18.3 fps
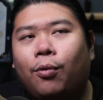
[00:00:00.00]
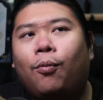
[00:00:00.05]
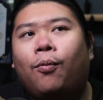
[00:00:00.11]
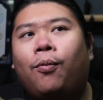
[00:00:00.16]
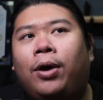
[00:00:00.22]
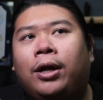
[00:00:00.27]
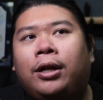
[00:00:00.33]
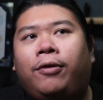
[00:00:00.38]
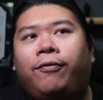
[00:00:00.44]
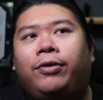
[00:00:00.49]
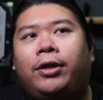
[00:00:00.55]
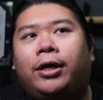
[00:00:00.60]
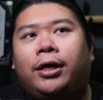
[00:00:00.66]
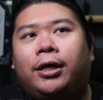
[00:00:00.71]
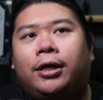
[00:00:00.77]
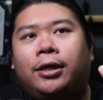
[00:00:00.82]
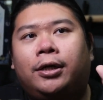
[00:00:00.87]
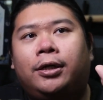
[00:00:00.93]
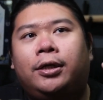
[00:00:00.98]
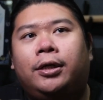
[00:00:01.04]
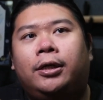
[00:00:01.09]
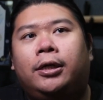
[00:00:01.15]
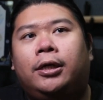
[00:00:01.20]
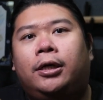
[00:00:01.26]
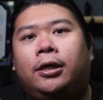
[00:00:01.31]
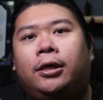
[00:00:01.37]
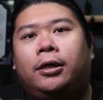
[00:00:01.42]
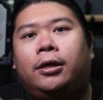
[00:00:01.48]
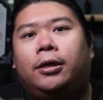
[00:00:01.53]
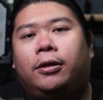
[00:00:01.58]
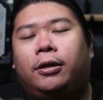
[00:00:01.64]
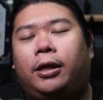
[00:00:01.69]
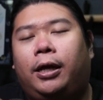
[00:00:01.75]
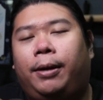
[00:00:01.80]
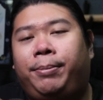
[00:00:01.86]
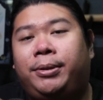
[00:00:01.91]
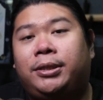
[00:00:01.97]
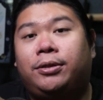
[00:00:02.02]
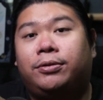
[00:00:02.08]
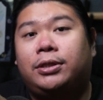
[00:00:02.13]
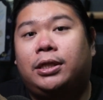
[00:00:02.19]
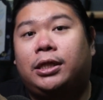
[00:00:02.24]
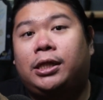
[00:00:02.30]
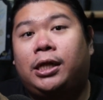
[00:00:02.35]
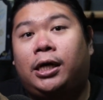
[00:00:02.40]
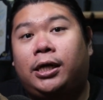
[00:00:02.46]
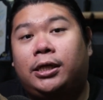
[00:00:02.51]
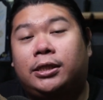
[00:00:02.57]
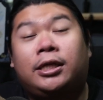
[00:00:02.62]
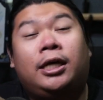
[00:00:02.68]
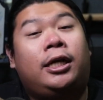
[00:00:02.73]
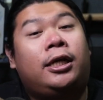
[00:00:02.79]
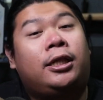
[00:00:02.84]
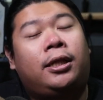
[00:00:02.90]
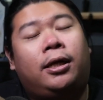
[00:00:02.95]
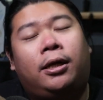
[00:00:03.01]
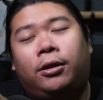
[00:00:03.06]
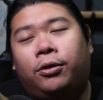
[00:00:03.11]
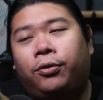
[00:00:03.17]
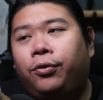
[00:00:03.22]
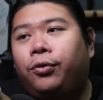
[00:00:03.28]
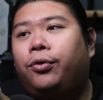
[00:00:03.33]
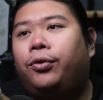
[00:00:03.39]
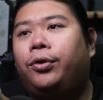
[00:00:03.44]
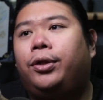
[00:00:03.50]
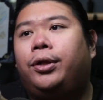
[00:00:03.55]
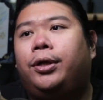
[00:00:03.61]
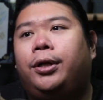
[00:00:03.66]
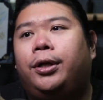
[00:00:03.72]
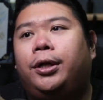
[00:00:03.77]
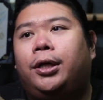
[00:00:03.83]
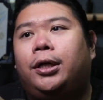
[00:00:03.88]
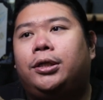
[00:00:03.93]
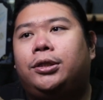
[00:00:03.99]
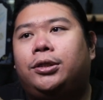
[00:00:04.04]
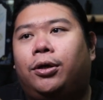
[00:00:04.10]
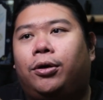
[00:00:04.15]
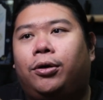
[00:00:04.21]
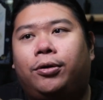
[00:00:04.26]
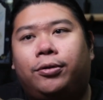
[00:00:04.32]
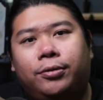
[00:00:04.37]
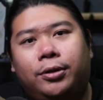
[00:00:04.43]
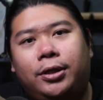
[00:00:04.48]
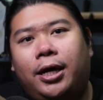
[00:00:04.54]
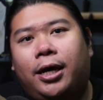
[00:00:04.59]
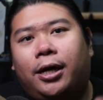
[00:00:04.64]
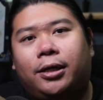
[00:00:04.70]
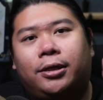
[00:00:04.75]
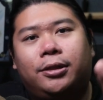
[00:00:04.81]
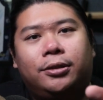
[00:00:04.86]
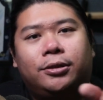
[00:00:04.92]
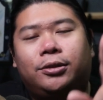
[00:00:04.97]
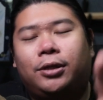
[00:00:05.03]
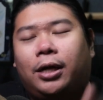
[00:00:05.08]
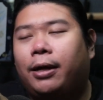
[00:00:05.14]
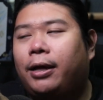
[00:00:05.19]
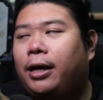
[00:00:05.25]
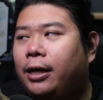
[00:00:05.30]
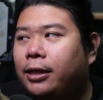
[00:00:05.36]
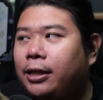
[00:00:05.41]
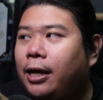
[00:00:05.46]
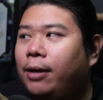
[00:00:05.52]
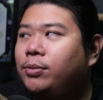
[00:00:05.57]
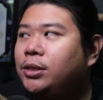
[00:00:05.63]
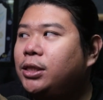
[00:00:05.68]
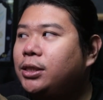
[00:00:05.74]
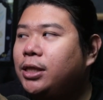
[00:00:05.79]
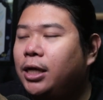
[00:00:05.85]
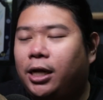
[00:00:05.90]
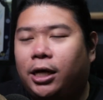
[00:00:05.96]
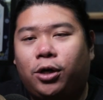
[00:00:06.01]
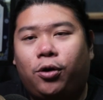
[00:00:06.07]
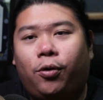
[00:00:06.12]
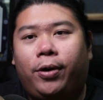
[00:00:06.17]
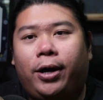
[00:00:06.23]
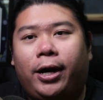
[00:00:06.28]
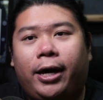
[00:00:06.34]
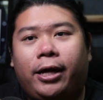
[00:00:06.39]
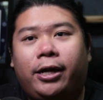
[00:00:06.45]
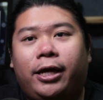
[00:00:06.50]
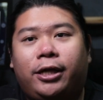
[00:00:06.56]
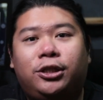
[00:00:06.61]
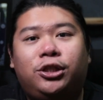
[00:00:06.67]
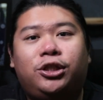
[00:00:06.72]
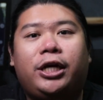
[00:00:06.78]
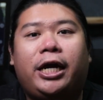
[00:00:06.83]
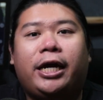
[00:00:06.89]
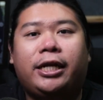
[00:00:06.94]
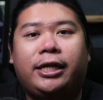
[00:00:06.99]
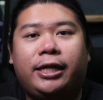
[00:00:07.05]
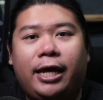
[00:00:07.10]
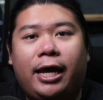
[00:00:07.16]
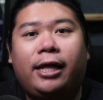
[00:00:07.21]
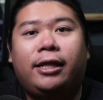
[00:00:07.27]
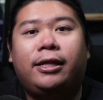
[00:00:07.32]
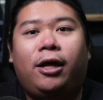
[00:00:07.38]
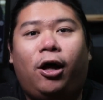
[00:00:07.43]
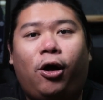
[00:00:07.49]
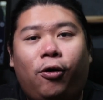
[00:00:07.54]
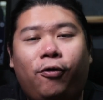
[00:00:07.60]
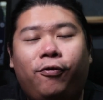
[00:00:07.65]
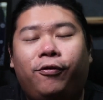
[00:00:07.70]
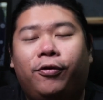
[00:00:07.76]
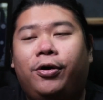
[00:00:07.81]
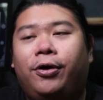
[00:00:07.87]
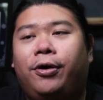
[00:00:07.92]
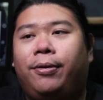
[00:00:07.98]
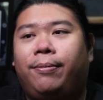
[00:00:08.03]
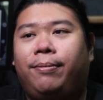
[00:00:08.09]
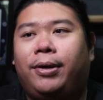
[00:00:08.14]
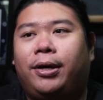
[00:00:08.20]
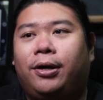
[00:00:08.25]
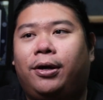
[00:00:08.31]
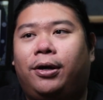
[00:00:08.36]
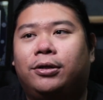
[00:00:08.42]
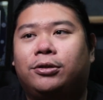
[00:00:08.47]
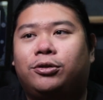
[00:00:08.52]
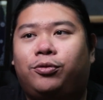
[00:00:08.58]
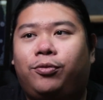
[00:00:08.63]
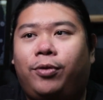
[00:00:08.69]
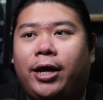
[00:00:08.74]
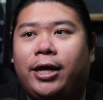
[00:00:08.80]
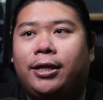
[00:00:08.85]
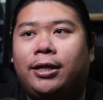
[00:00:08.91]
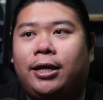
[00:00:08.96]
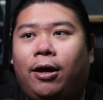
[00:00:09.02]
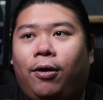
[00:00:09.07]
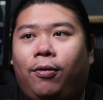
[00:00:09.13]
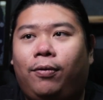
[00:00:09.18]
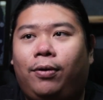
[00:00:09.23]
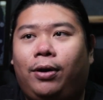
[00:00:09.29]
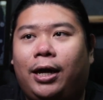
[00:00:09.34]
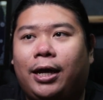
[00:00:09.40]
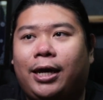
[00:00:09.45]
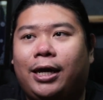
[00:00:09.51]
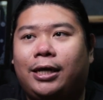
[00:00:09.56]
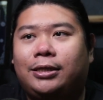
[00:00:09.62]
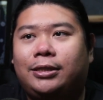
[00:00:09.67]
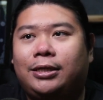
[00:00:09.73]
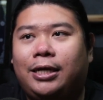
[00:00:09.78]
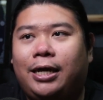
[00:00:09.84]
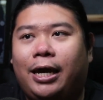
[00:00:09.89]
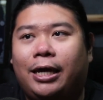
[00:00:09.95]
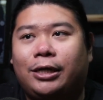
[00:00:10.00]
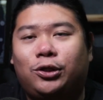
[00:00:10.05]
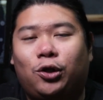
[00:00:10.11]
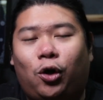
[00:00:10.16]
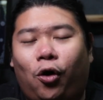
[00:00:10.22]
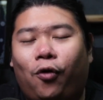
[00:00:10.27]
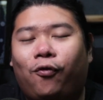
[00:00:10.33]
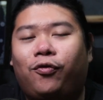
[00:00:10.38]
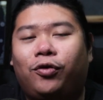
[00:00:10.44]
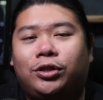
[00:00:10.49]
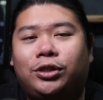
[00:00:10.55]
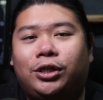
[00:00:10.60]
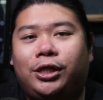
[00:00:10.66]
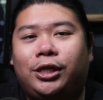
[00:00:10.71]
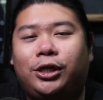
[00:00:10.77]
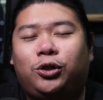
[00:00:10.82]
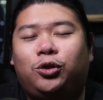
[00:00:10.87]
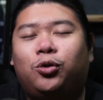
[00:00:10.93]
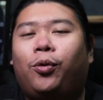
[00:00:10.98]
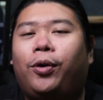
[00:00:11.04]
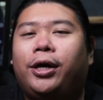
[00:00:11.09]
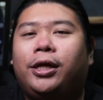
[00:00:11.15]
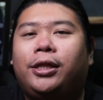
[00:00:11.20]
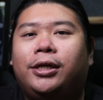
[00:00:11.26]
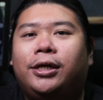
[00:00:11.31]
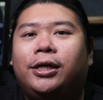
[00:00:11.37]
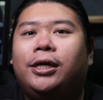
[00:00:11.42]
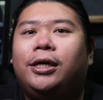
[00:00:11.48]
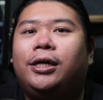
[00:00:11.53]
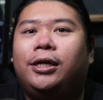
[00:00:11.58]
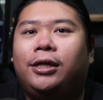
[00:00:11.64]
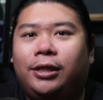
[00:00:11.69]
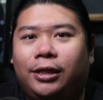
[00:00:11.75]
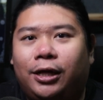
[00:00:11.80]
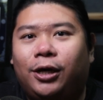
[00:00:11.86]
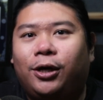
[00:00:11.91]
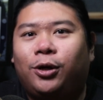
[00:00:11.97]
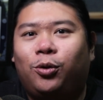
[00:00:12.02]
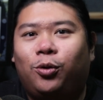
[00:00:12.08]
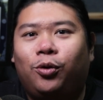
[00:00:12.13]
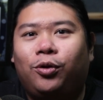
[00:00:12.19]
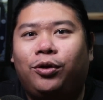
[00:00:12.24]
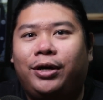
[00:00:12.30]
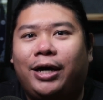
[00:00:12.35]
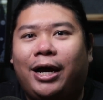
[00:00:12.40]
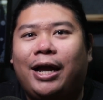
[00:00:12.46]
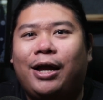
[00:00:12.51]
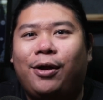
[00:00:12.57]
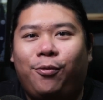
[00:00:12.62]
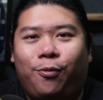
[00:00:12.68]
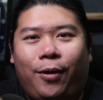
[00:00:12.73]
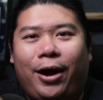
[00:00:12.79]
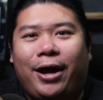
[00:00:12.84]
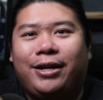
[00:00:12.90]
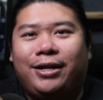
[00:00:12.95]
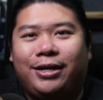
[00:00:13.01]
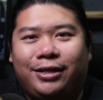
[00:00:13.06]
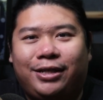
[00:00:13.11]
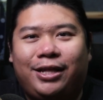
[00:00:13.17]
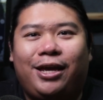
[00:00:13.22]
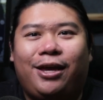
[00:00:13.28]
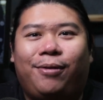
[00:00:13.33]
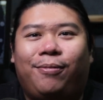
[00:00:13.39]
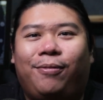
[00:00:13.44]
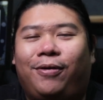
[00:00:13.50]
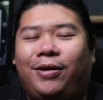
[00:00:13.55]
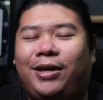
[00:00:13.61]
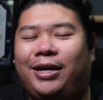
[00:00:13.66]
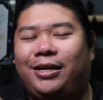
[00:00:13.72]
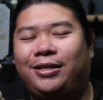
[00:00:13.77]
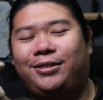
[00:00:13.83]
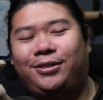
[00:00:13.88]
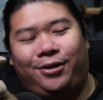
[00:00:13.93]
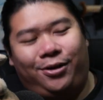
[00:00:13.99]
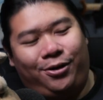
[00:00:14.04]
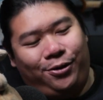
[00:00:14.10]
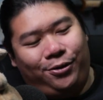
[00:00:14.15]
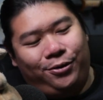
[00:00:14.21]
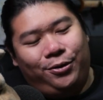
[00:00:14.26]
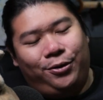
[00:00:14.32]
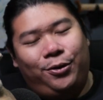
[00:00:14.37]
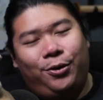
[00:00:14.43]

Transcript: one of the Abyssal Slither is gonna turn good. So yeah, so I think I'm just gonna go ahead and check that off, because right now Lakeshi has officially joined the good guy rider team. Okay, so